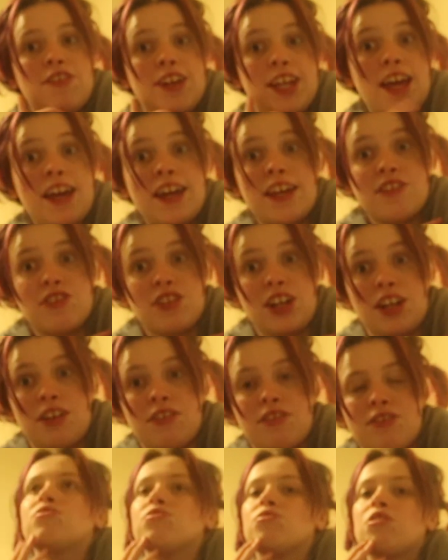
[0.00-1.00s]
Kay's
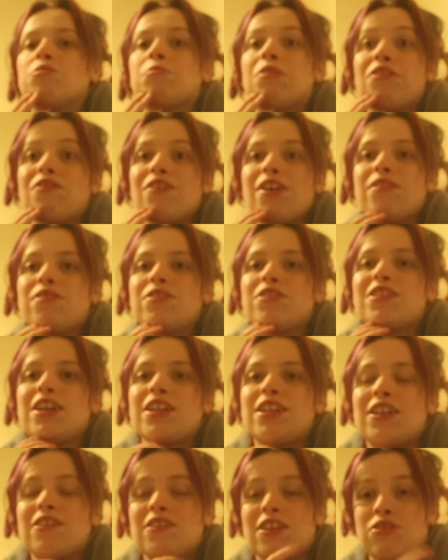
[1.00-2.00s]
channel talking about grounding
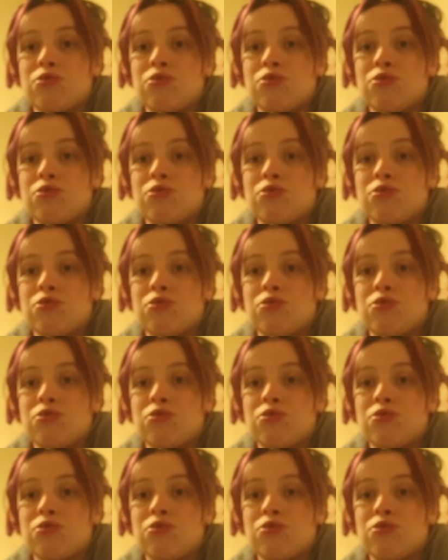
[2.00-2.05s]
techniques.